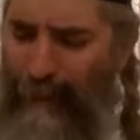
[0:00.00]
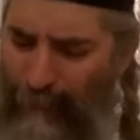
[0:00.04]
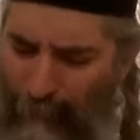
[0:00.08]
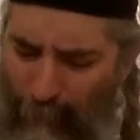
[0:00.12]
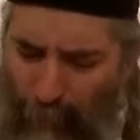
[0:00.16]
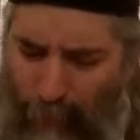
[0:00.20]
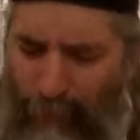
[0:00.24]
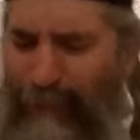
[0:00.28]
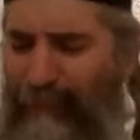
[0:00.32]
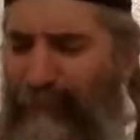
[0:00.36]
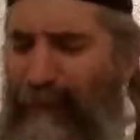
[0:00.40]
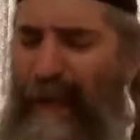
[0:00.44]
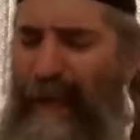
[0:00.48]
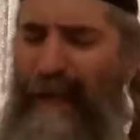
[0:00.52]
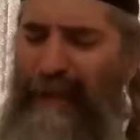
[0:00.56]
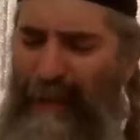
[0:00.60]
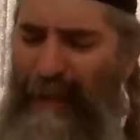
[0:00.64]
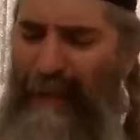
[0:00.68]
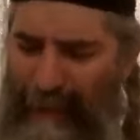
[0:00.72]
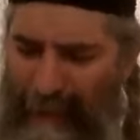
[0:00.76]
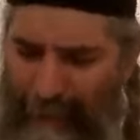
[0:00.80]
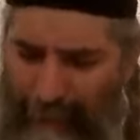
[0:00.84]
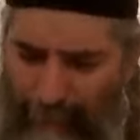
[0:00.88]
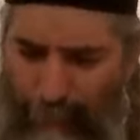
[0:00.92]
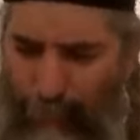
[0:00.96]

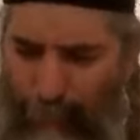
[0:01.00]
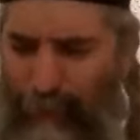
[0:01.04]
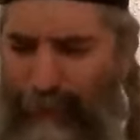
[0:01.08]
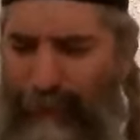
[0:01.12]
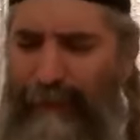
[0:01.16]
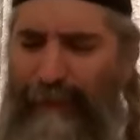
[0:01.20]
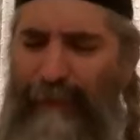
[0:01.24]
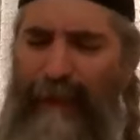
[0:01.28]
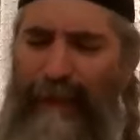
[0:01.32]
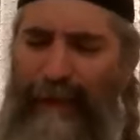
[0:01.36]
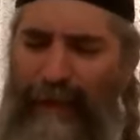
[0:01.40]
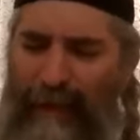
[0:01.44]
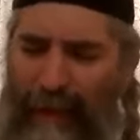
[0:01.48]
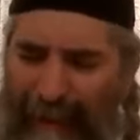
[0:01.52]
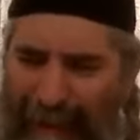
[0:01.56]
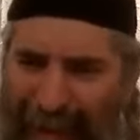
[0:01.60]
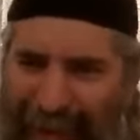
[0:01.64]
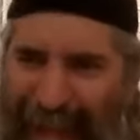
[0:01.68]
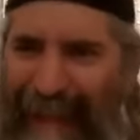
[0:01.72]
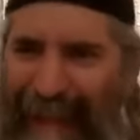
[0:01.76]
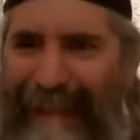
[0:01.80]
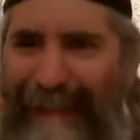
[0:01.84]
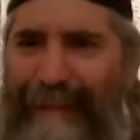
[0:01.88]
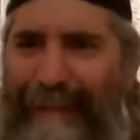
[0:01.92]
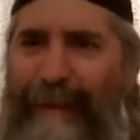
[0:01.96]
Motivation, motivation,
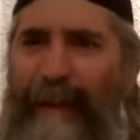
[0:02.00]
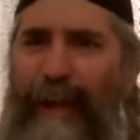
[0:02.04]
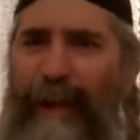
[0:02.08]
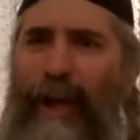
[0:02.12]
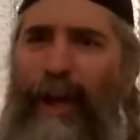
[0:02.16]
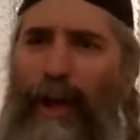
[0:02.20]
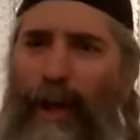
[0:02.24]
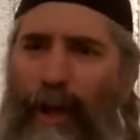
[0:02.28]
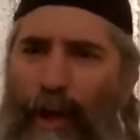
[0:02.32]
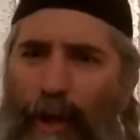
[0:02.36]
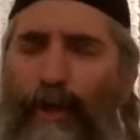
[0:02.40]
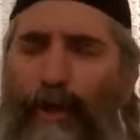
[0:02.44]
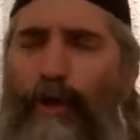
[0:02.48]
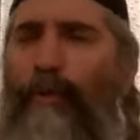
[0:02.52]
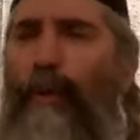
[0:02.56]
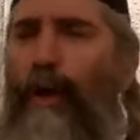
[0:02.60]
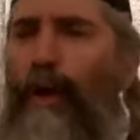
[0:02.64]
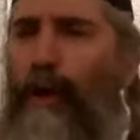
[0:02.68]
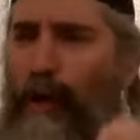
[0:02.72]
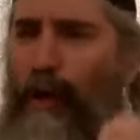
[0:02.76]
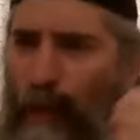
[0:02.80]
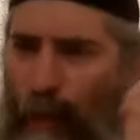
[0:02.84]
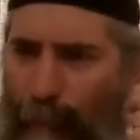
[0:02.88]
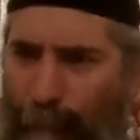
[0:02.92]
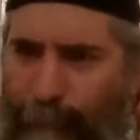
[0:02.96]
light. You
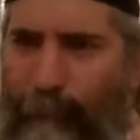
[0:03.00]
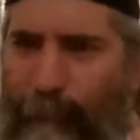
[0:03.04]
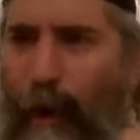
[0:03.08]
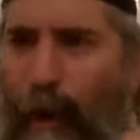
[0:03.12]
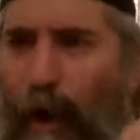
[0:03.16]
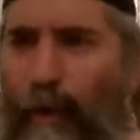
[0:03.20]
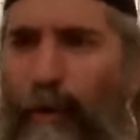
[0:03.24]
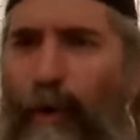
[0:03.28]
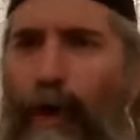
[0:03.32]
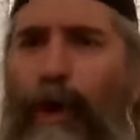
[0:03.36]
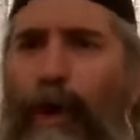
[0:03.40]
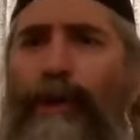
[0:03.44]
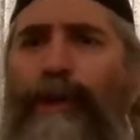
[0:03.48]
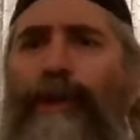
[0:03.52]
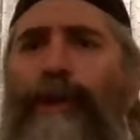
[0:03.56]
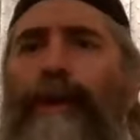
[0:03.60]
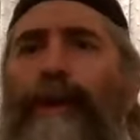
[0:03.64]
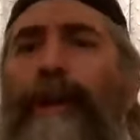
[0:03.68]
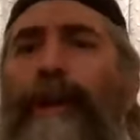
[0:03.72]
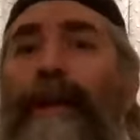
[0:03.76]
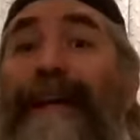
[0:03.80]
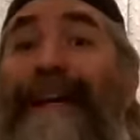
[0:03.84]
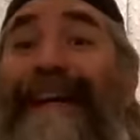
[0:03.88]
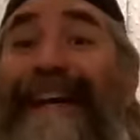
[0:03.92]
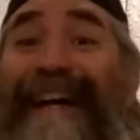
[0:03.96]
want to go forward.
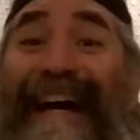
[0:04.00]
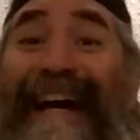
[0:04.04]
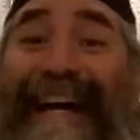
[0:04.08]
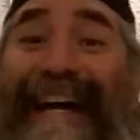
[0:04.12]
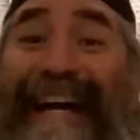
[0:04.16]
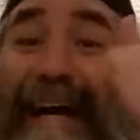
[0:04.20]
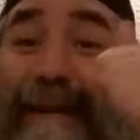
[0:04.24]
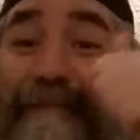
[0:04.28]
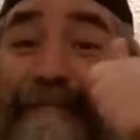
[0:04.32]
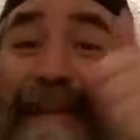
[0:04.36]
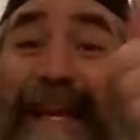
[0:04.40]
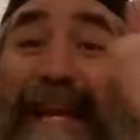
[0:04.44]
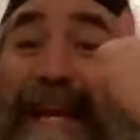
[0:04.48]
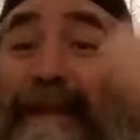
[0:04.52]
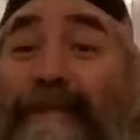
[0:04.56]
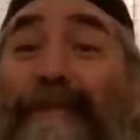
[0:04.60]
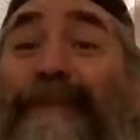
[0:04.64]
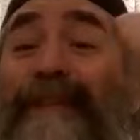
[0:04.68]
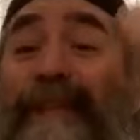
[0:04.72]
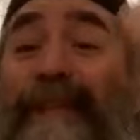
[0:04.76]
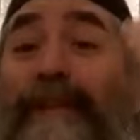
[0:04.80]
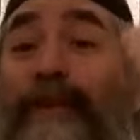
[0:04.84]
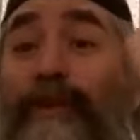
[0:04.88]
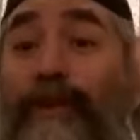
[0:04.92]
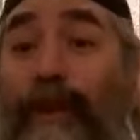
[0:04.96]

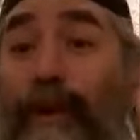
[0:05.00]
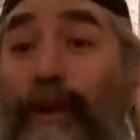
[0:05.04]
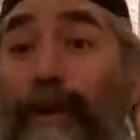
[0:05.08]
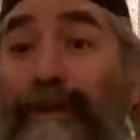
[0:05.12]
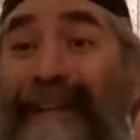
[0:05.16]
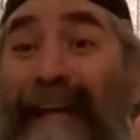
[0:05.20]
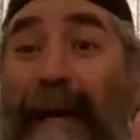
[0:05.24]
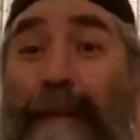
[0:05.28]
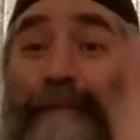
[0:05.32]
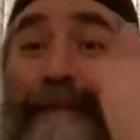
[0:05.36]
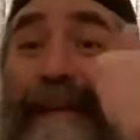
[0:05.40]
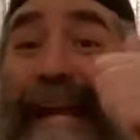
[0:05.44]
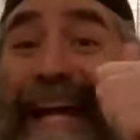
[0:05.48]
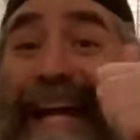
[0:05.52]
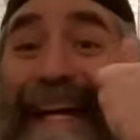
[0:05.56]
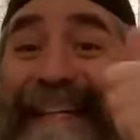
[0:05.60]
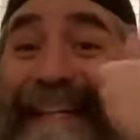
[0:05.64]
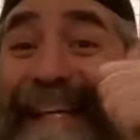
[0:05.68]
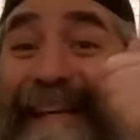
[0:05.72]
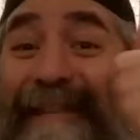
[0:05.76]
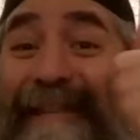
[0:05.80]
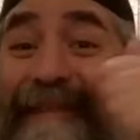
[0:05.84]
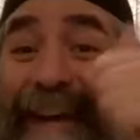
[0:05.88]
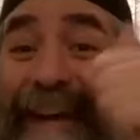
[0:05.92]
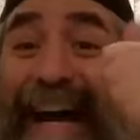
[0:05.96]
Chachamim teach us. Rabbi
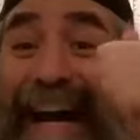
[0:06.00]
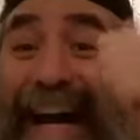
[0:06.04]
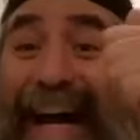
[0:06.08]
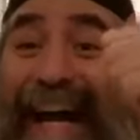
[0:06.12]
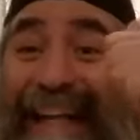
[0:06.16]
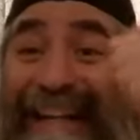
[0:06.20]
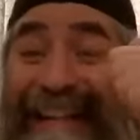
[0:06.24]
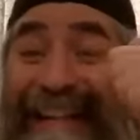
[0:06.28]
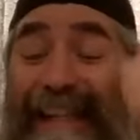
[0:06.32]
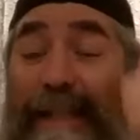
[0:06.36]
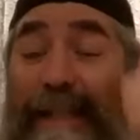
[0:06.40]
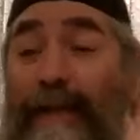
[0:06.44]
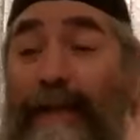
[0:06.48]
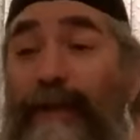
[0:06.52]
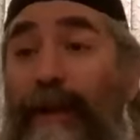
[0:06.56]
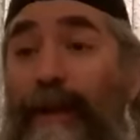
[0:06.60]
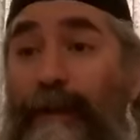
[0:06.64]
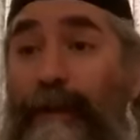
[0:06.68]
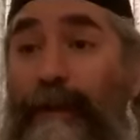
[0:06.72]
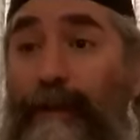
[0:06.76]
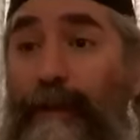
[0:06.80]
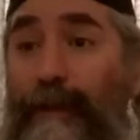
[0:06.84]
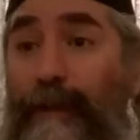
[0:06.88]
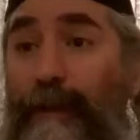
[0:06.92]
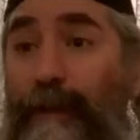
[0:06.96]
Akiva teach
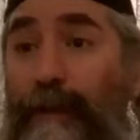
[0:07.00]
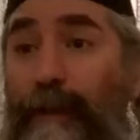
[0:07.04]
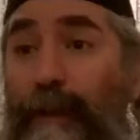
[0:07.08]
us.